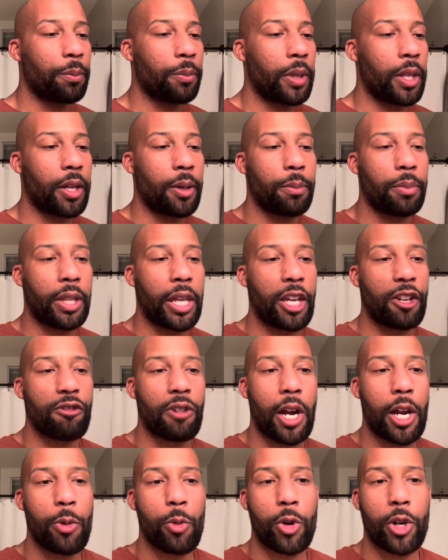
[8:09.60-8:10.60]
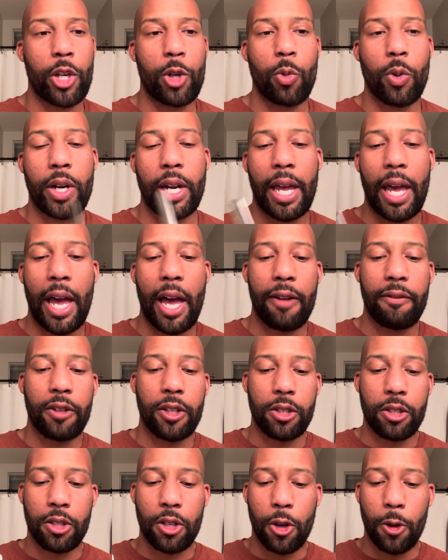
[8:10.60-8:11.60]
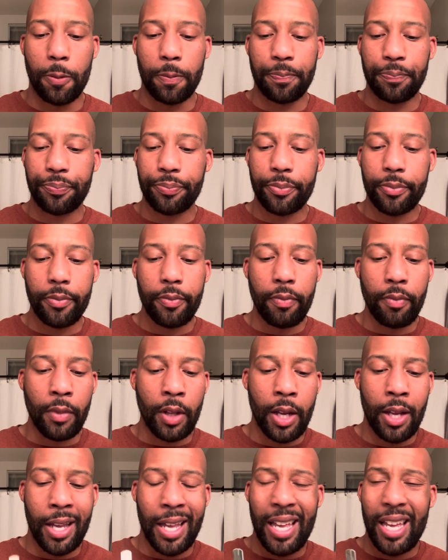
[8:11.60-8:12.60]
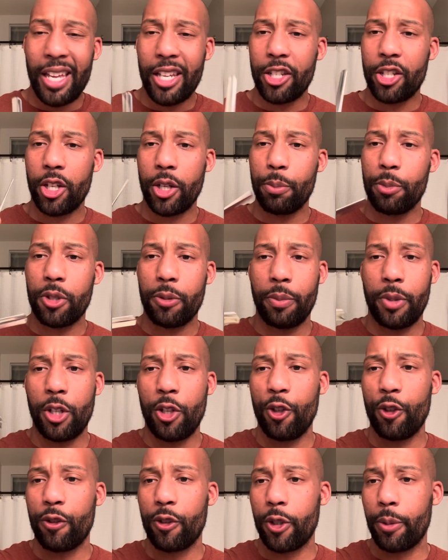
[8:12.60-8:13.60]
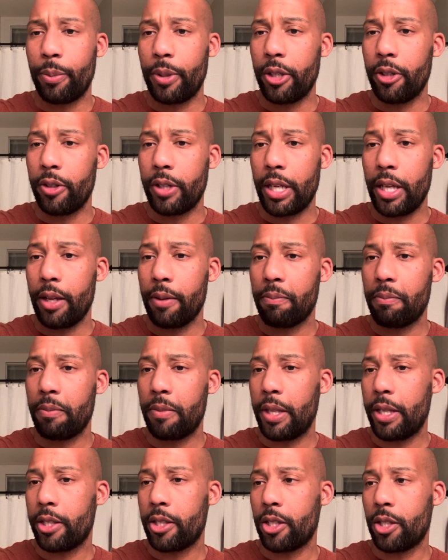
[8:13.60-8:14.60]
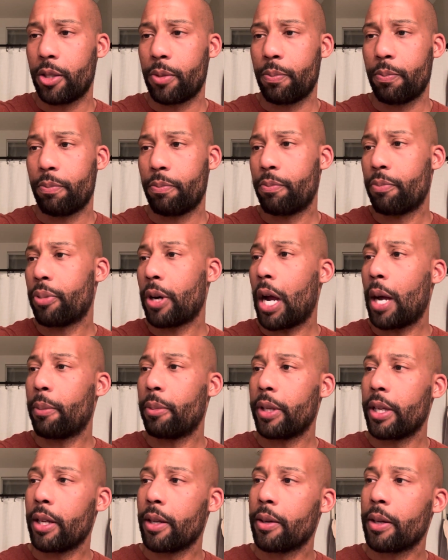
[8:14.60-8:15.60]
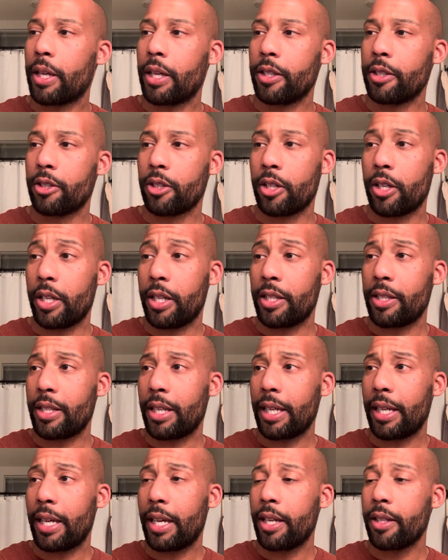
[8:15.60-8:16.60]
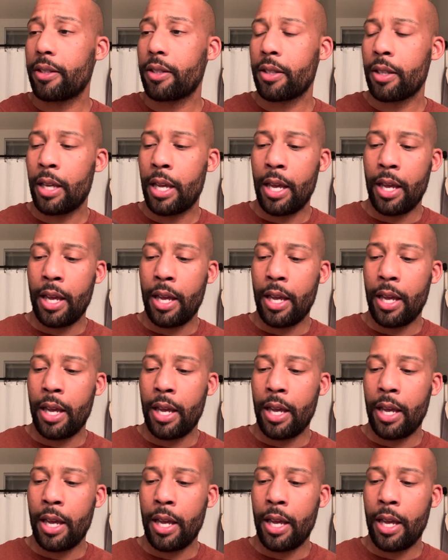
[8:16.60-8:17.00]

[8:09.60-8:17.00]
the blade right where you want to have it. So in terms of maneuverability, this is probably as good as it gets.